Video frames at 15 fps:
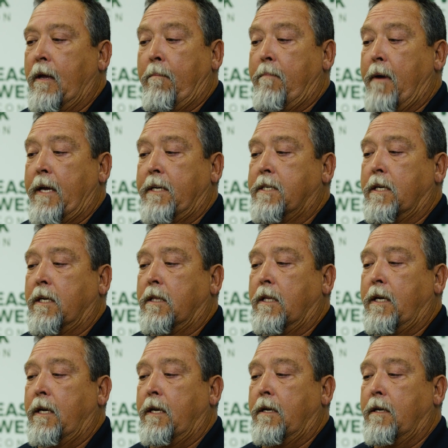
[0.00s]
And
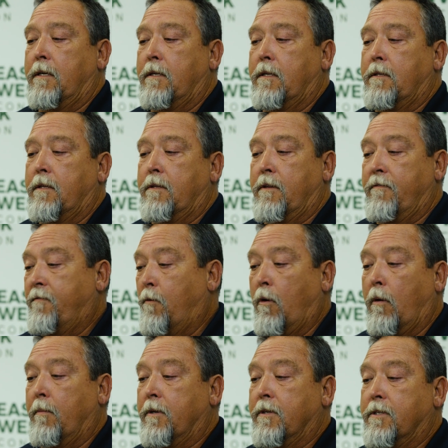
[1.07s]
basically, the
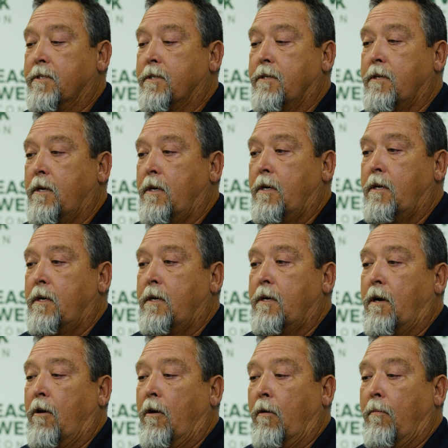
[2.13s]
foremans
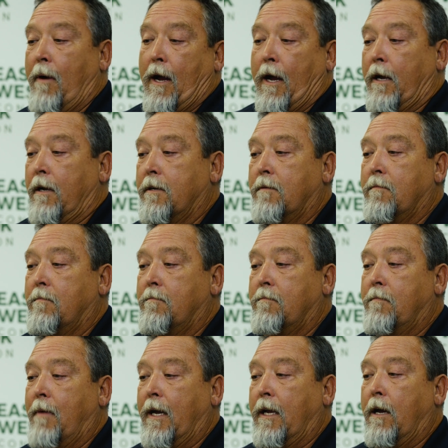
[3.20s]
are
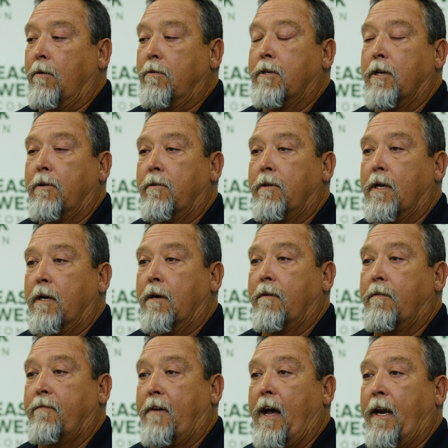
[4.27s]
my go-to to
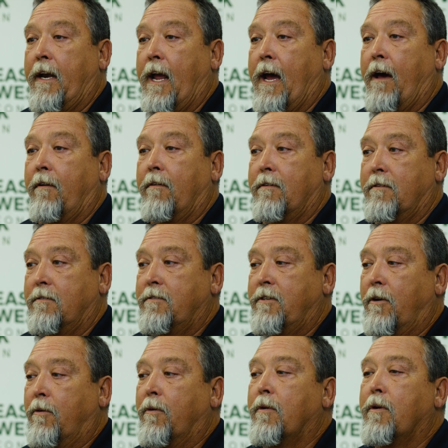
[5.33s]
find out,
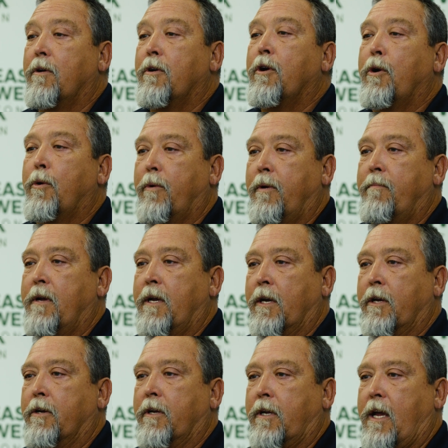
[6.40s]
who would be a
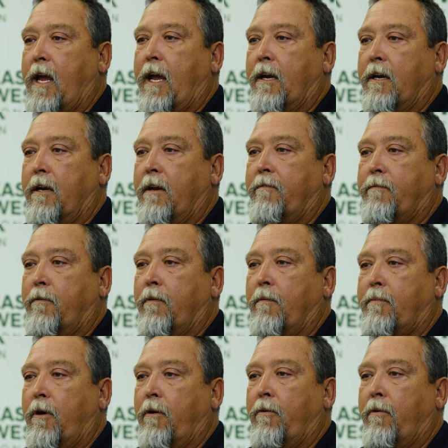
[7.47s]
good candidate for the
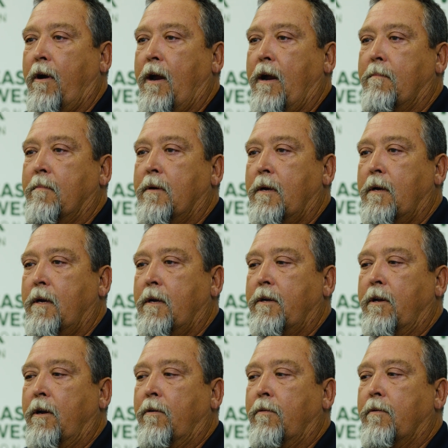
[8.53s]
program.
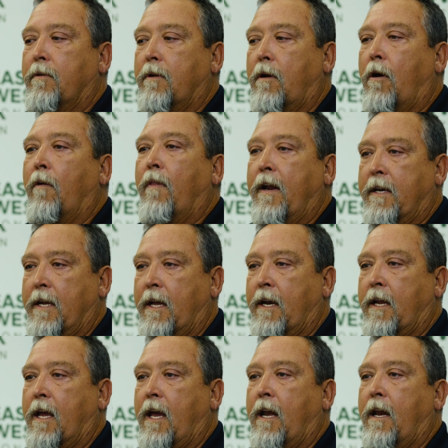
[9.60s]
Are they
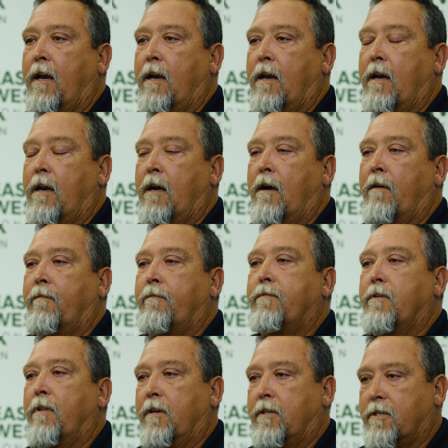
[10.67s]
dedicated enough?
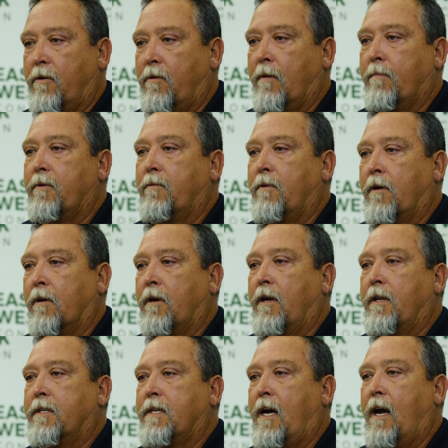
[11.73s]
Do they show up to work
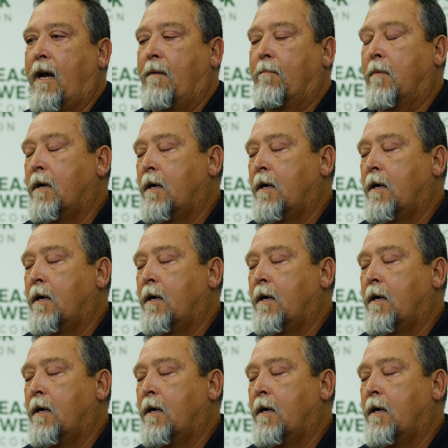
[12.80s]
on time?